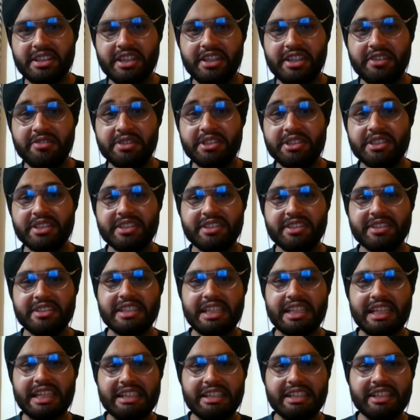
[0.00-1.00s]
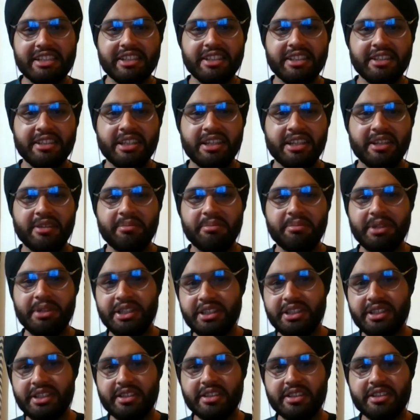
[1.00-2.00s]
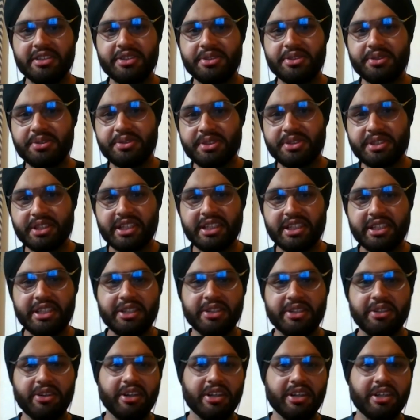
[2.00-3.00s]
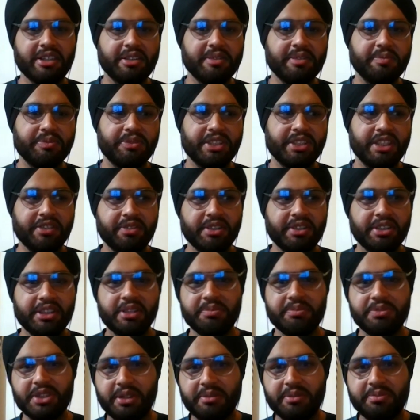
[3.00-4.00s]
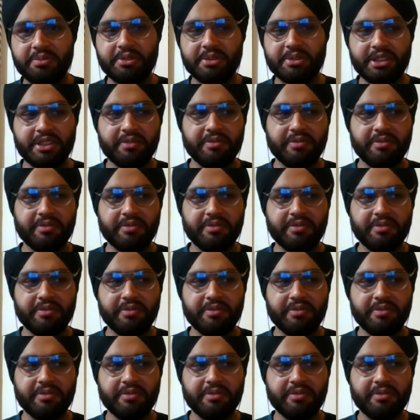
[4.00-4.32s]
They were just selling materials to study or giving them jobs.